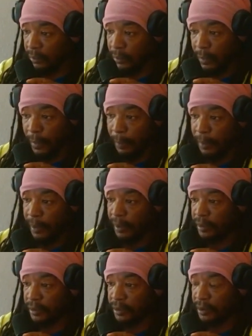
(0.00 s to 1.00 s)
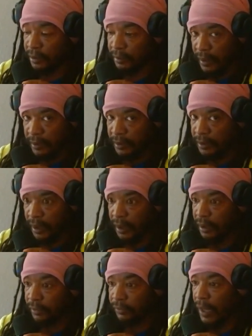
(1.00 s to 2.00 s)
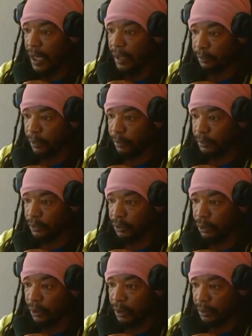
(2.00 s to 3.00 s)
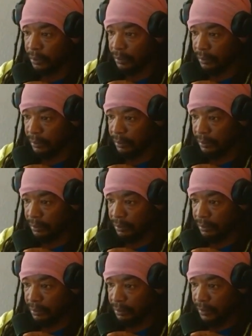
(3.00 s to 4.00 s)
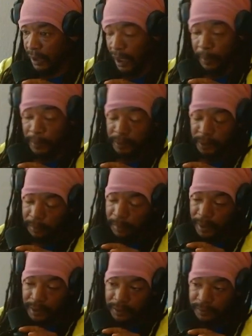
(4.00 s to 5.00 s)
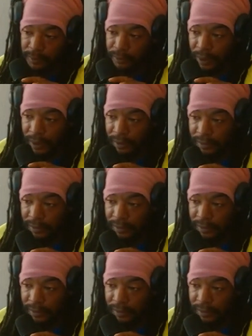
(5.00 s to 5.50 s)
but my plans just solidified prematurely. Happens to the best of us, right?